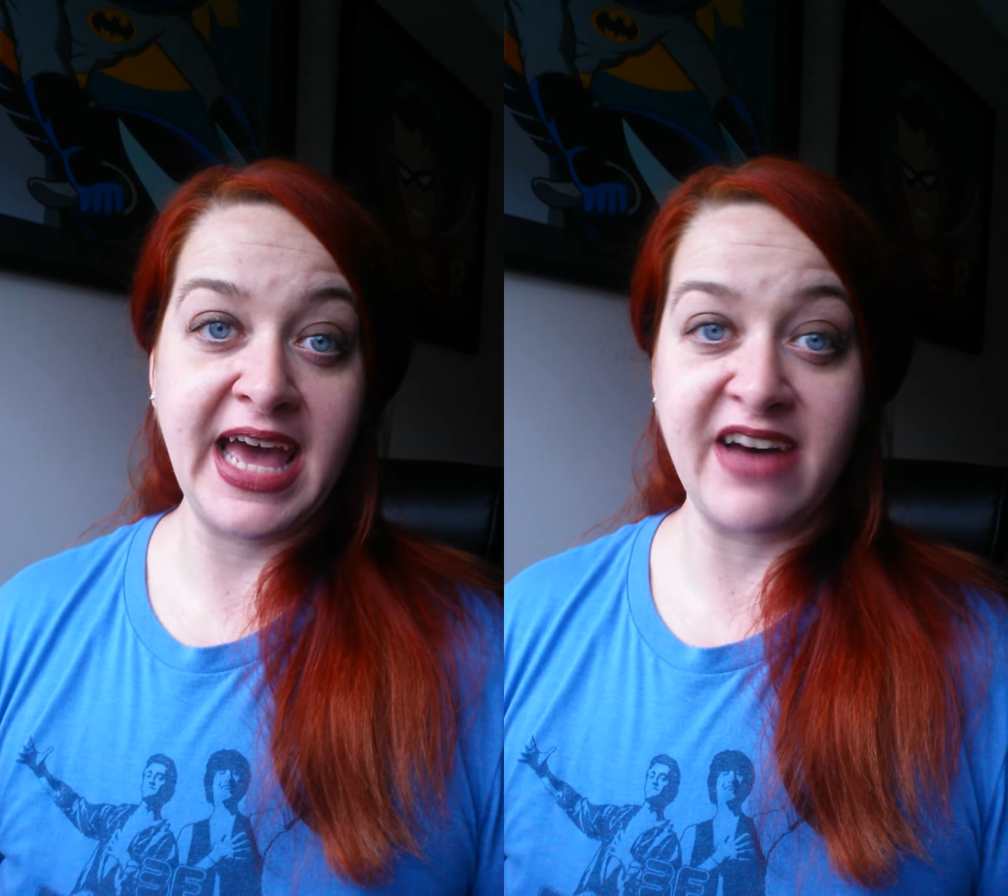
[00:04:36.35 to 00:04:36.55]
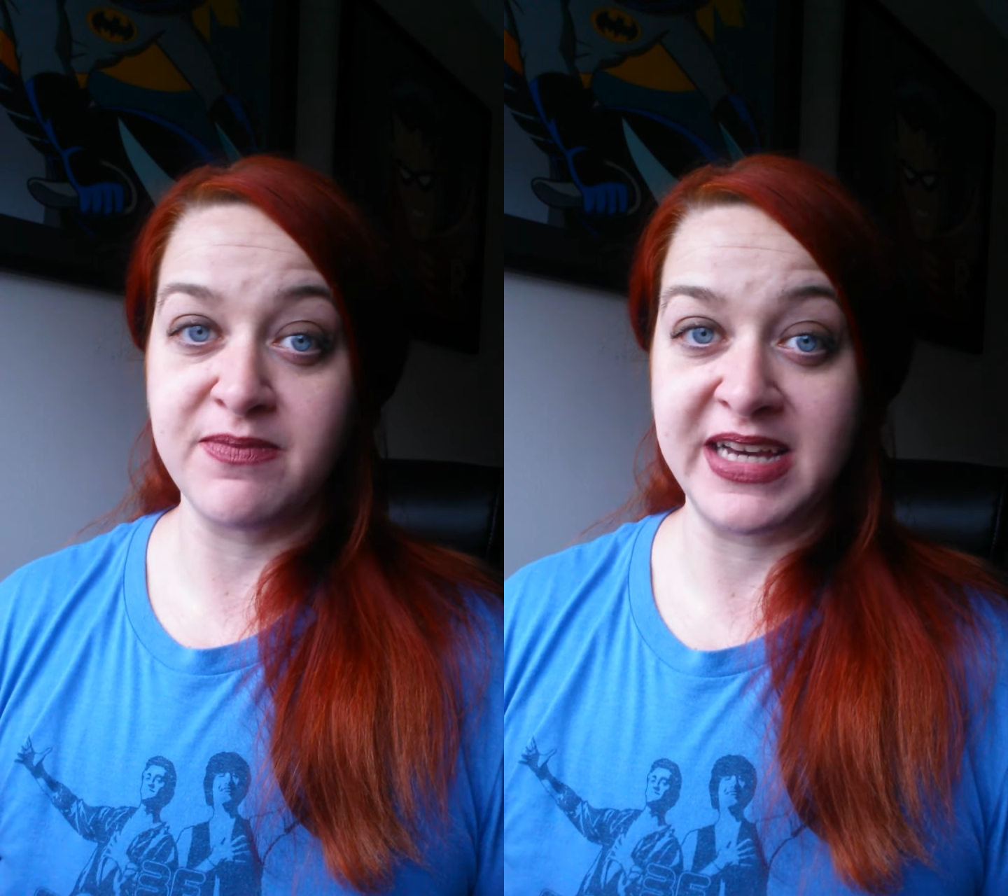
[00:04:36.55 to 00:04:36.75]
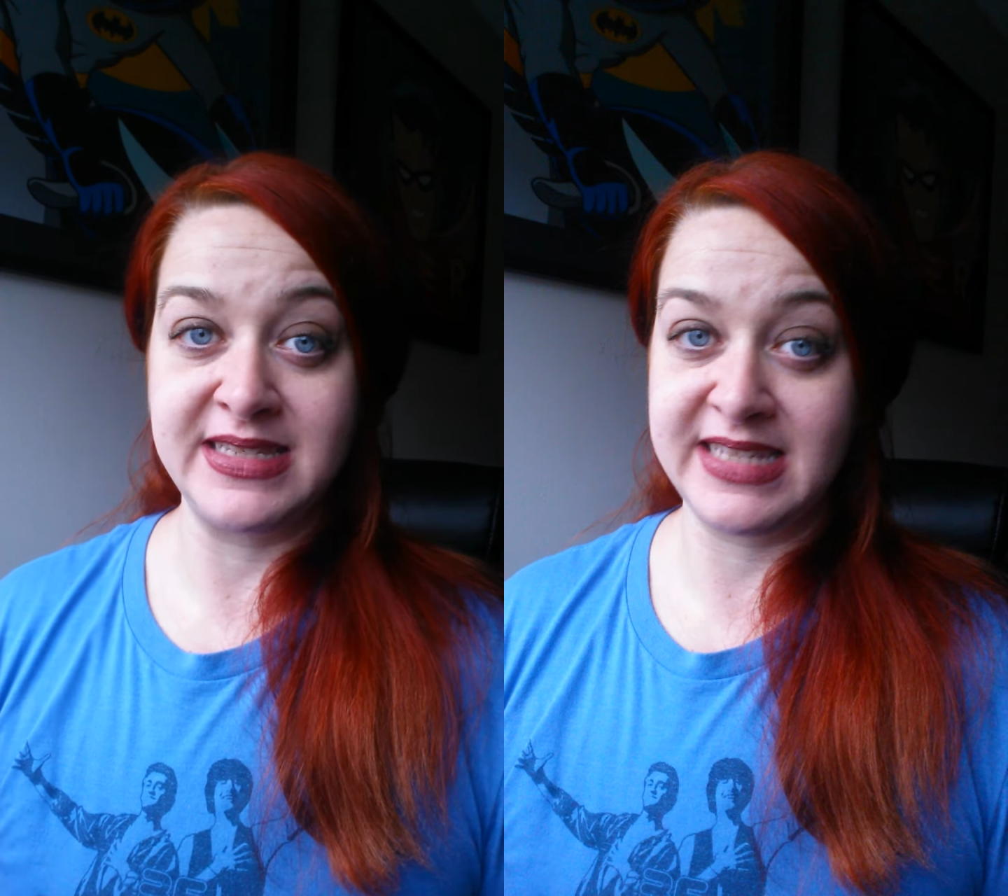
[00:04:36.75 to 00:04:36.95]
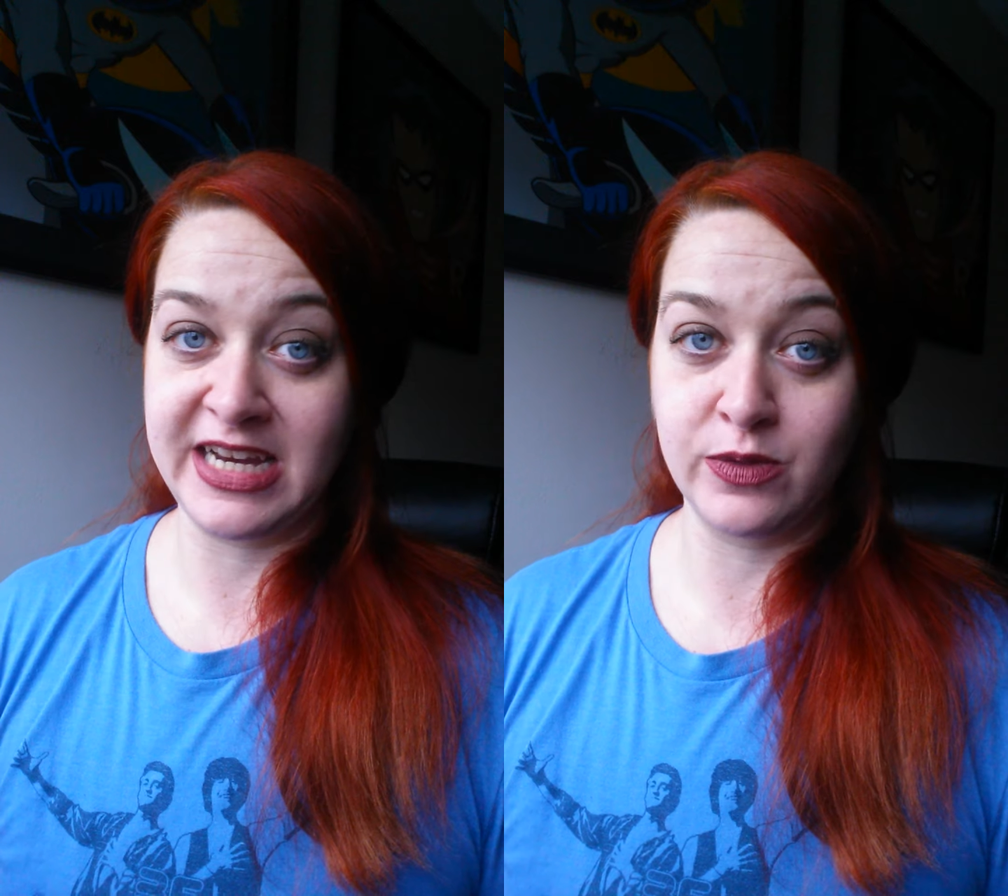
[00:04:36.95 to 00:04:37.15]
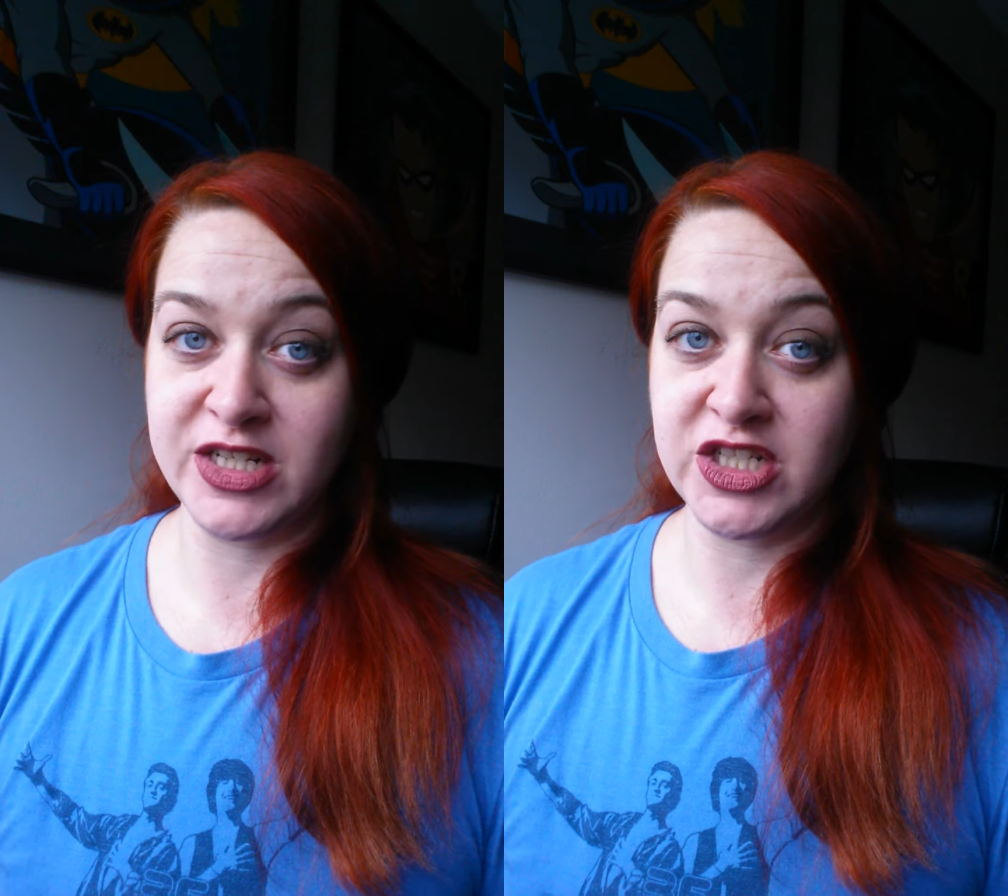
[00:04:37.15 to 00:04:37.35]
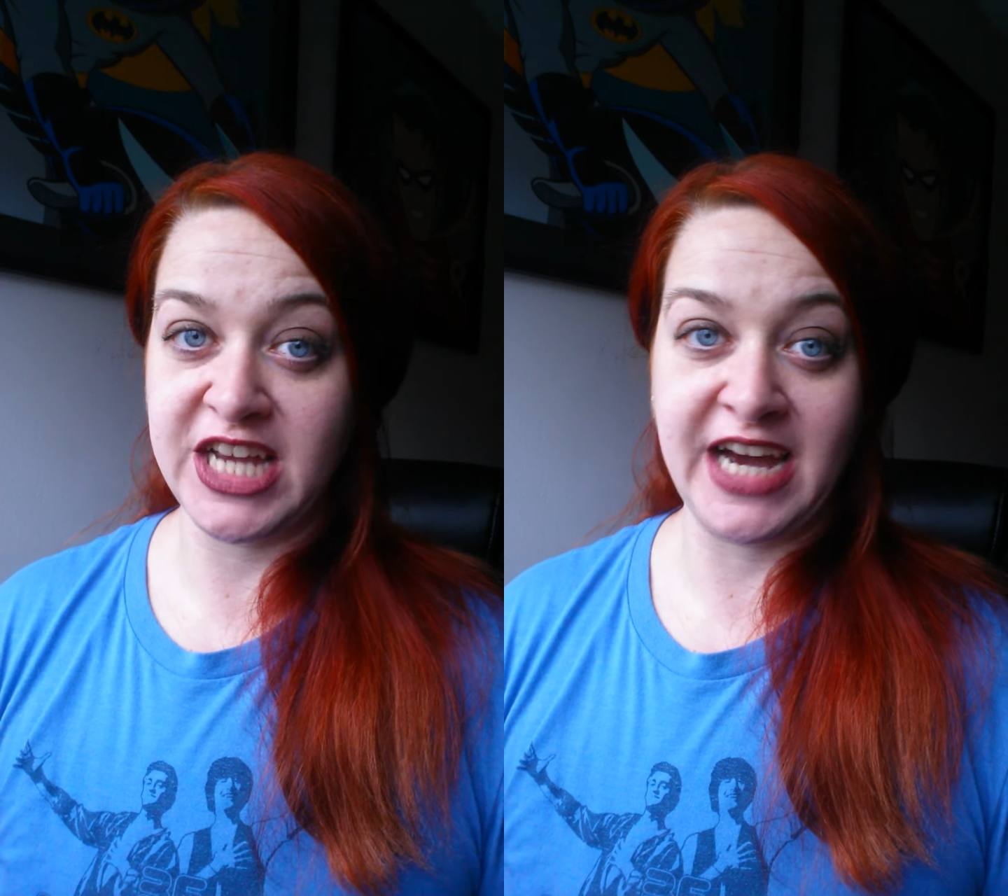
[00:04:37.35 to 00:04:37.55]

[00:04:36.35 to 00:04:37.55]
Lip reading: have my sandwich